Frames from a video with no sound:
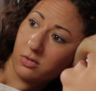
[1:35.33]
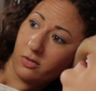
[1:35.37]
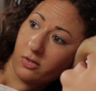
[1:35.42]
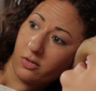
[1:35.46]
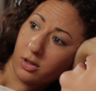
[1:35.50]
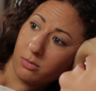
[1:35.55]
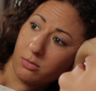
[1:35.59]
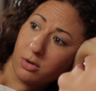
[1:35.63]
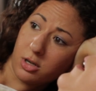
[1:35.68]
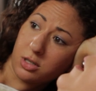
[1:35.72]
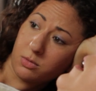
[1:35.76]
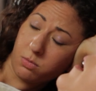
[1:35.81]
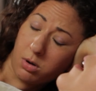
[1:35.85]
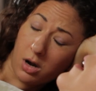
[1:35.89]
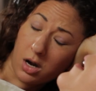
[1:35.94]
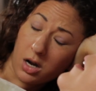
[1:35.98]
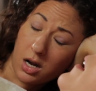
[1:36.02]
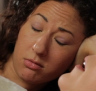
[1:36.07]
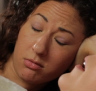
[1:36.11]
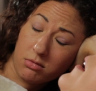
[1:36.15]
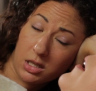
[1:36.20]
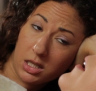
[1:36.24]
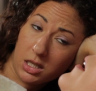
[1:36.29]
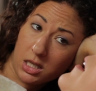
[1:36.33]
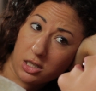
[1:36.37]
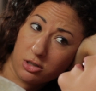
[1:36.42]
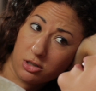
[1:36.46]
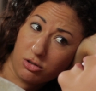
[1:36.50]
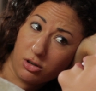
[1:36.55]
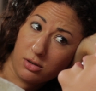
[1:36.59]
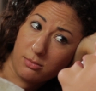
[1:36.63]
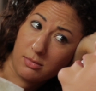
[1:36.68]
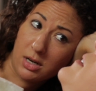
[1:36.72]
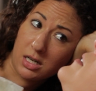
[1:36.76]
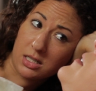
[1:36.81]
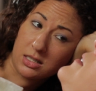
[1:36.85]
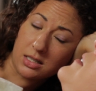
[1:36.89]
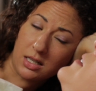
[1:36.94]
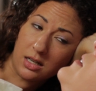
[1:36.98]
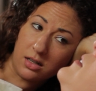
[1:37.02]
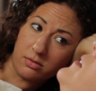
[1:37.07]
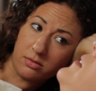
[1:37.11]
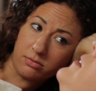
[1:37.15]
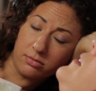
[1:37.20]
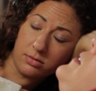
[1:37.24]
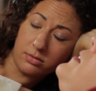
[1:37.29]
For the most part, I really enjoyed
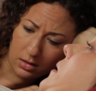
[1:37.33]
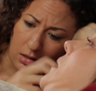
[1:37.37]
myself.